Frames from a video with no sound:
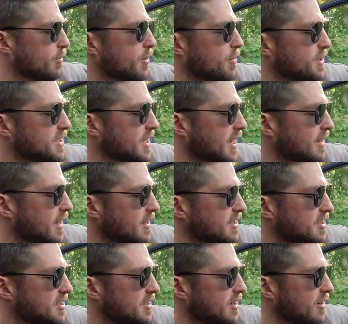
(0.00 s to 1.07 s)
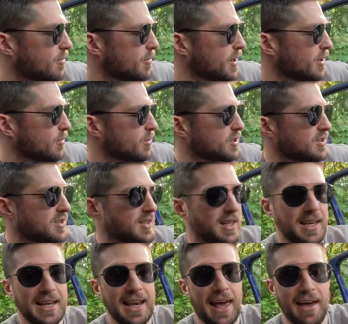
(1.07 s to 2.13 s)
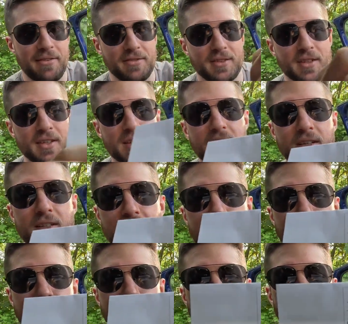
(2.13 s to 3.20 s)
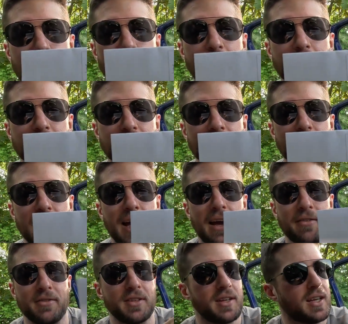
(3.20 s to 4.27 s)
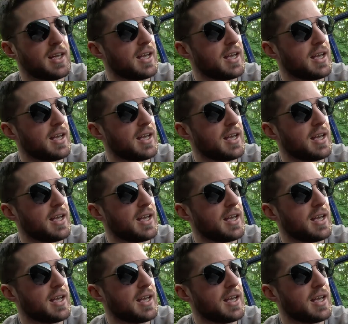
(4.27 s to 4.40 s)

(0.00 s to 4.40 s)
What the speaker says: We were saying that the steering wheel was to the left. So the steering wheel was to the left.